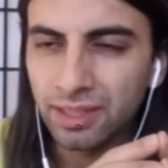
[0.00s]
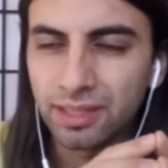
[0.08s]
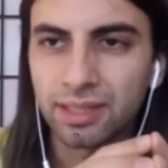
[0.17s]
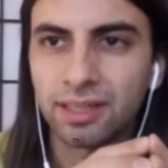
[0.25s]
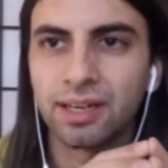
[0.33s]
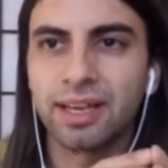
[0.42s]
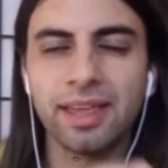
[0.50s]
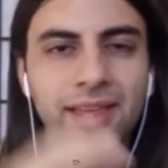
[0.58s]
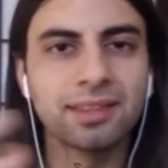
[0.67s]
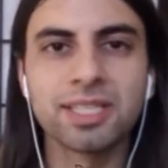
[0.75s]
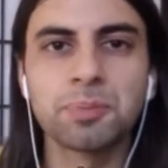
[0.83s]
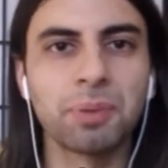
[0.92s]
uh,
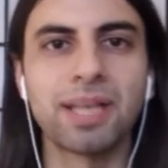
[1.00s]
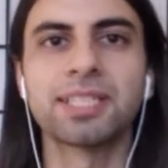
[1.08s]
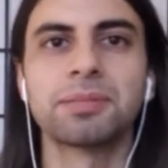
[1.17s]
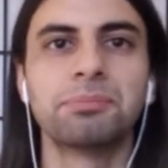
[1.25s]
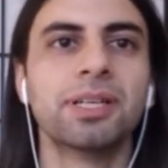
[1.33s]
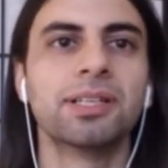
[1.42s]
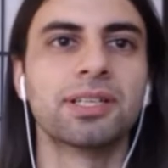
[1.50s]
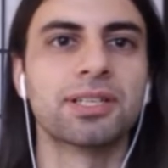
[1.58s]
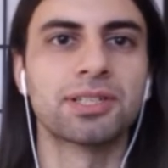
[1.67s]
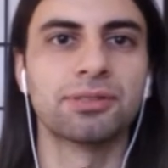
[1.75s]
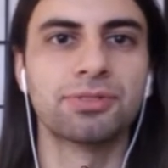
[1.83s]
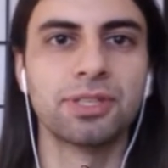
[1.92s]
endless possibilities
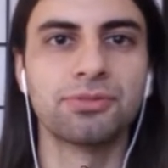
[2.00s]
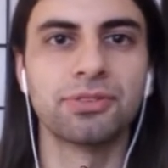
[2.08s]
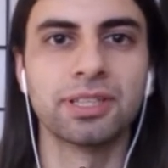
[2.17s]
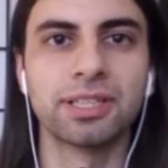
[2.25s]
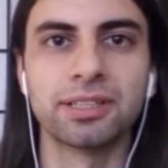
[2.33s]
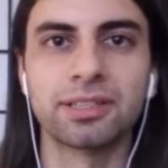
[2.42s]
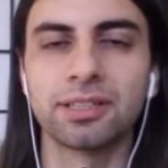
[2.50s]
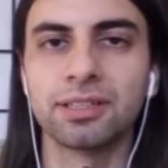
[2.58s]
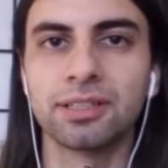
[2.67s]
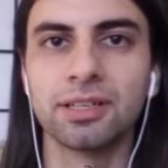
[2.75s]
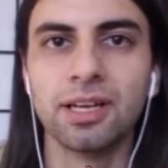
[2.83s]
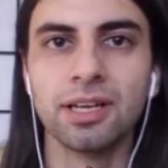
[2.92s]
of different uh,
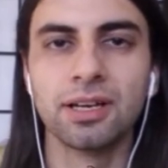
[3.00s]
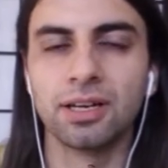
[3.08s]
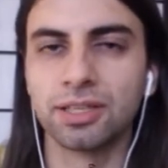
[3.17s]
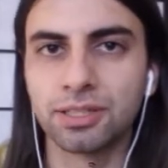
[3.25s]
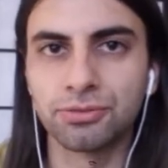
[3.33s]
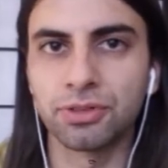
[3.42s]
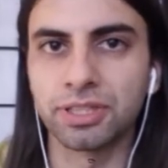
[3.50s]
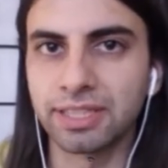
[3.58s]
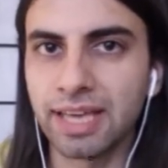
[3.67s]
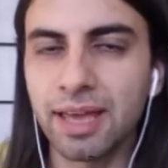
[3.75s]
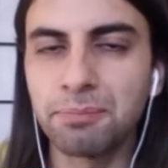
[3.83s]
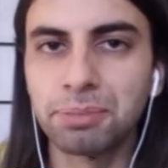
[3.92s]
uh, different
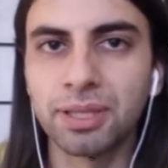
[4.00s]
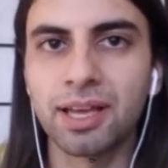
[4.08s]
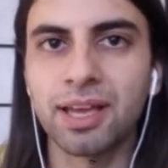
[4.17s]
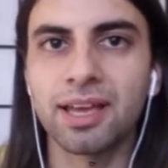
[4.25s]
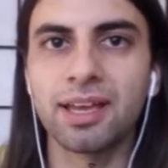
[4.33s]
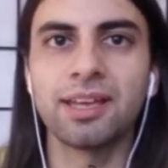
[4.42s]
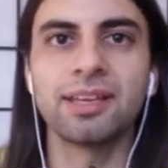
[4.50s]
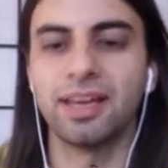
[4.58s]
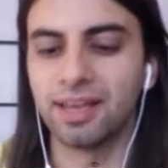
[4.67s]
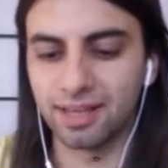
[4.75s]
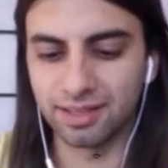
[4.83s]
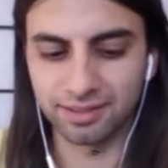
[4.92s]
gameplay
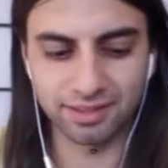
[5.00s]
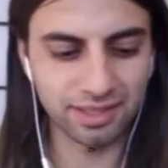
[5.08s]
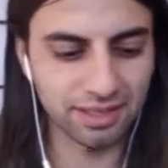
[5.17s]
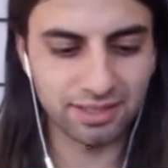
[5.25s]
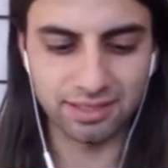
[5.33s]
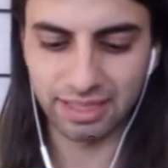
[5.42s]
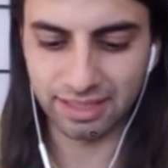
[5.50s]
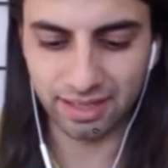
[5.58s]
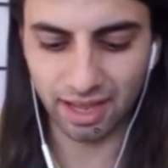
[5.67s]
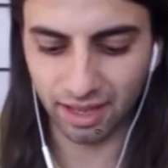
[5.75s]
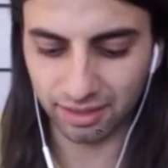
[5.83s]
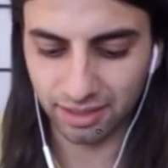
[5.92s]
and things like
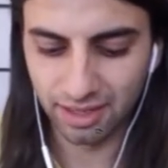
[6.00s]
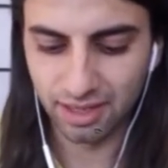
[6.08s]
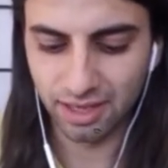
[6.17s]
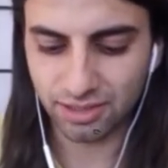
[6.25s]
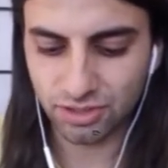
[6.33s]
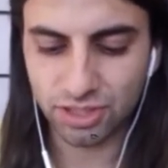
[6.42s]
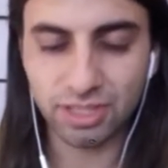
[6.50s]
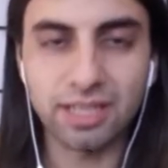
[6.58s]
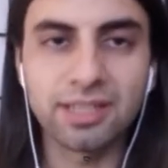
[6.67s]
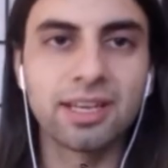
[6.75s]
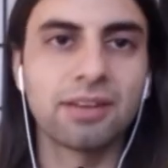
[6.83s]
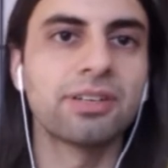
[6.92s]
that. It's just, it
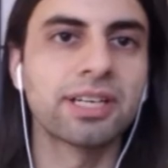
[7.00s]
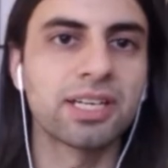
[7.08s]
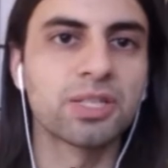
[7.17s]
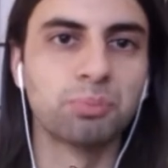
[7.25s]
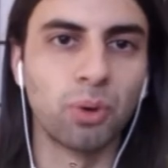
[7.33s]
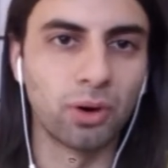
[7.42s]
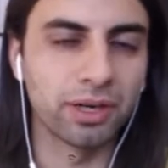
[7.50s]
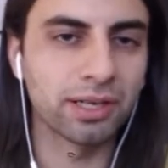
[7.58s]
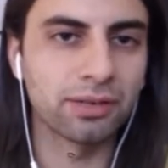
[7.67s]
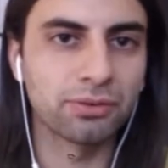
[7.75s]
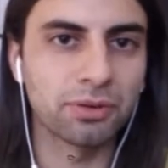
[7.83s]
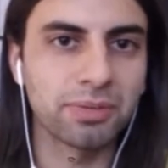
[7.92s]
never gets boring
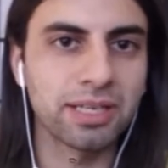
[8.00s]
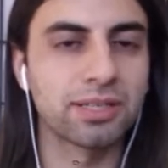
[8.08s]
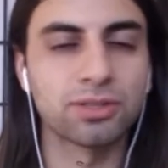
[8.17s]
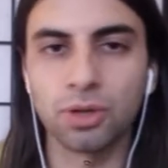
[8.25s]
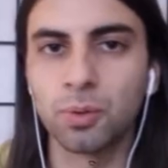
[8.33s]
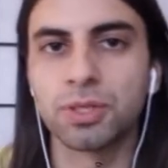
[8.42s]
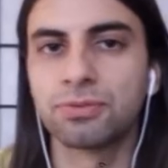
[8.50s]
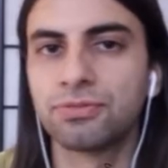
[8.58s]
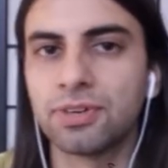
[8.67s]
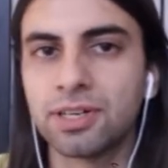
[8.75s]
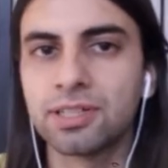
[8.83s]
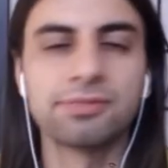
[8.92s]
for me. It's always
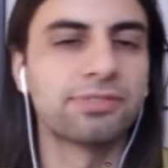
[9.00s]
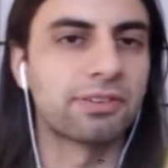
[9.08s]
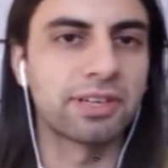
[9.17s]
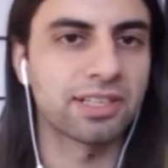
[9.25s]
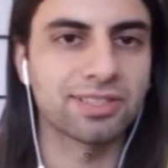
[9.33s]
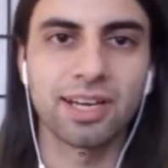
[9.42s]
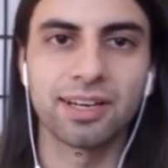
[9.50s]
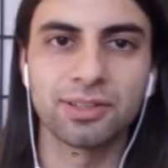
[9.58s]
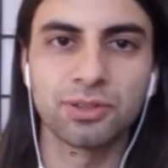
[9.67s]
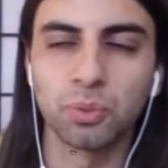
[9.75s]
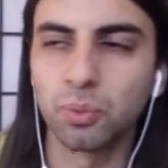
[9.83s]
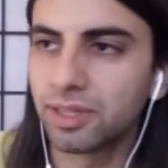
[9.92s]
fun, very exciting to
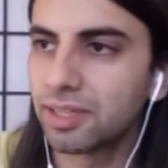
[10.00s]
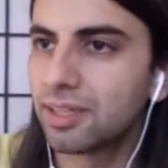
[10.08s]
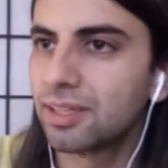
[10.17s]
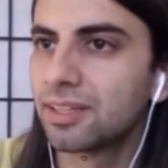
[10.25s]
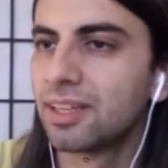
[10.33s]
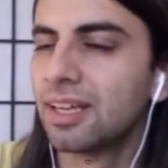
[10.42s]
win.